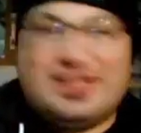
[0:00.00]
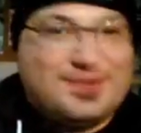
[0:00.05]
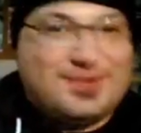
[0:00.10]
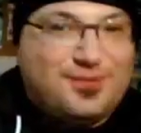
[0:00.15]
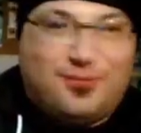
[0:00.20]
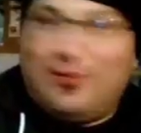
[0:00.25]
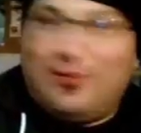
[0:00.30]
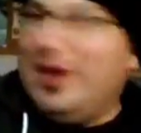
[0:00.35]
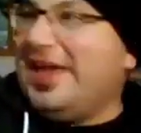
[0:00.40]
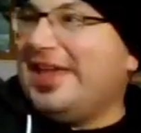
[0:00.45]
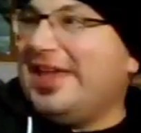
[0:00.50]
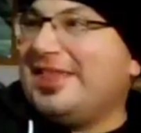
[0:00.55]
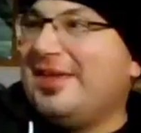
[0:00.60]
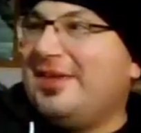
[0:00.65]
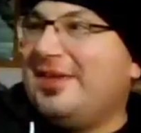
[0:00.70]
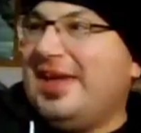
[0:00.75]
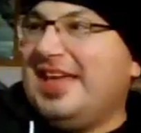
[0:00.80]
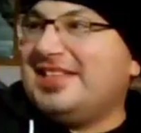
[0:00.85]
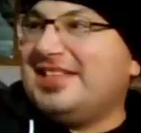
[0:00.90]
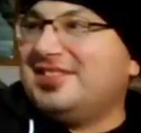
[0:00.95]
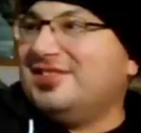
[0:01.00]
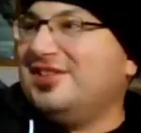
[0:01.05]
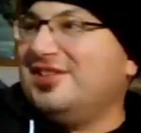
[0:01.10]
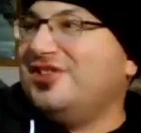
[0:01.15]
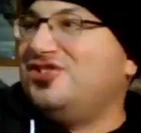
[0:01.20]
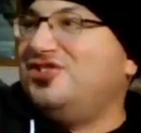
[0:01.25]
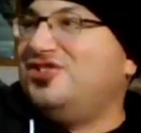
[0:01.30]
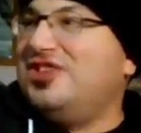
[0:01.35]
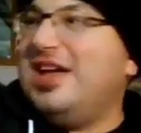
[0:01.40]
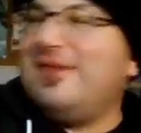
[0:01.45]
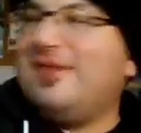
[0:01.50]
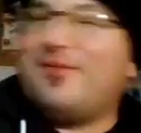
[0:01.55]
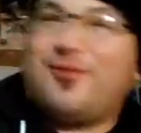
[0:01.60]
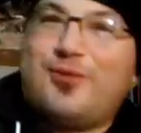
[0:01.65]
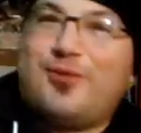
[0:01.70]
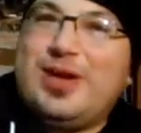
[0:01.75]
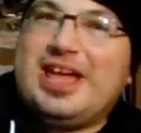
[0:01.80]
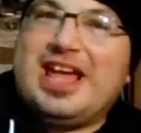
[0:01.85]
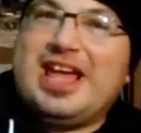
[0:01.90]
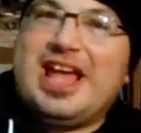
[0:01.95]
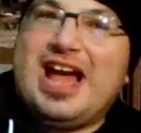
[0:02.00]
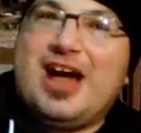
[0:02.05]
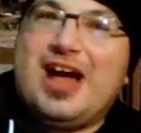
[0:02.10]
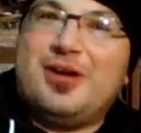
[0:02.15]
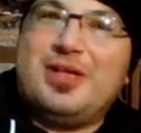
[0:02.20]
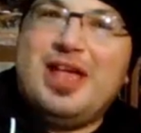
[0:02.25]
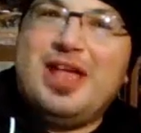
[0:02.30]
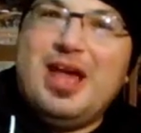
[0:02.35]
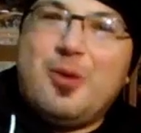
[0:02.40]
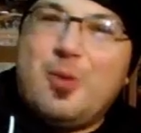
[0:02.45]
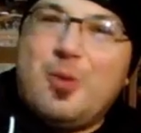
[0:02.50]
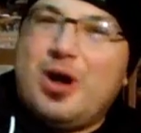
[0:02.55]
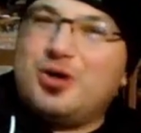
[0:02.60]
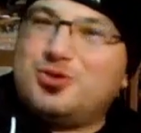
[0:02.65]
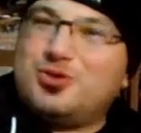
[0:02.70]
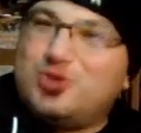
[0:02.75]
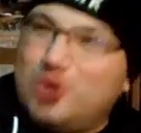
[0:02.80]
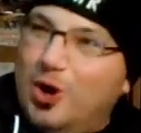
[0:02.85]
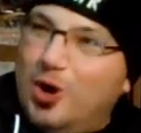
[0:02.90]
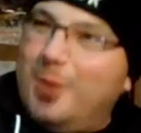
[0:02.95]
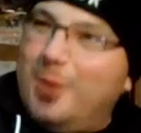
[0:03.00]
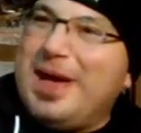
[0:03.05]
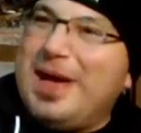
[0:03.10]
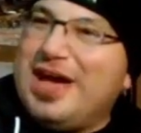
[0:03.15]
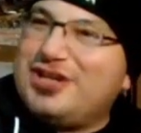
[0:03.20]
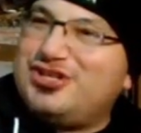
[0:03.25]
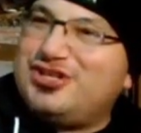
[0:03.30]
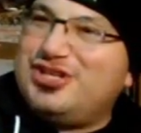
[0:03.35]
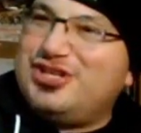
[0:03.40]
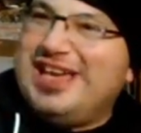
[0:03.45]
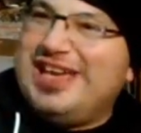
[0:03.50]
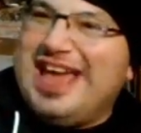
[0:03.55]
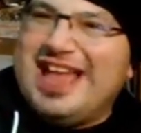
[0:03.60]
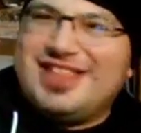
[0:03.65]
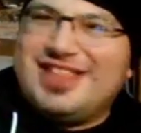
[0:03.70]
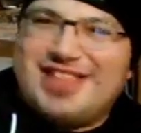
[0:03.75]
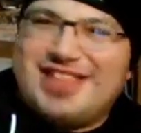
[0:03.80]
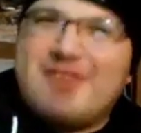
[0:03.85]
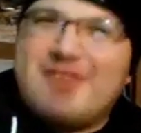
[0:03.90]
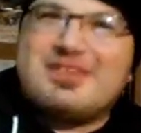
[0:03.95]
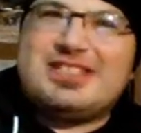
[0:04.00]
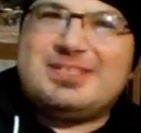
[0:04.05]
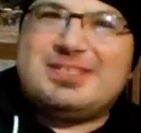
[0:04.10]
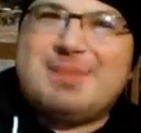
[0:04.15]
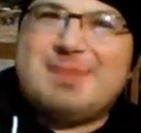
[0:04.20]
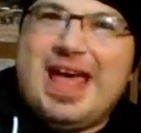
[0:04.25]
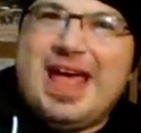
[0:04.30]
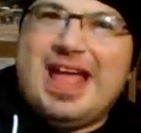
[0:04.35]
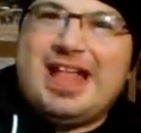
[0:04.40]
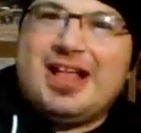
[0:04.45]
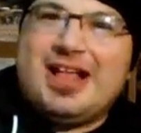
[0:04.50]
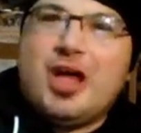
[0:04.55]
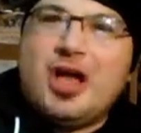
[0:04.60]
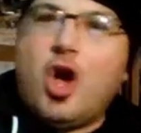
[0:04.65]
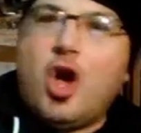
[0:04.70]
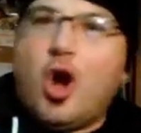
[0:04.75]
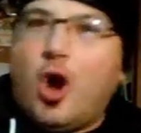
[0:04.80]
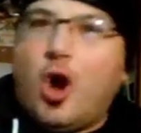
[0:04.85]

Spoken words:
he's legit freaking out while Joe Pesci and David Spade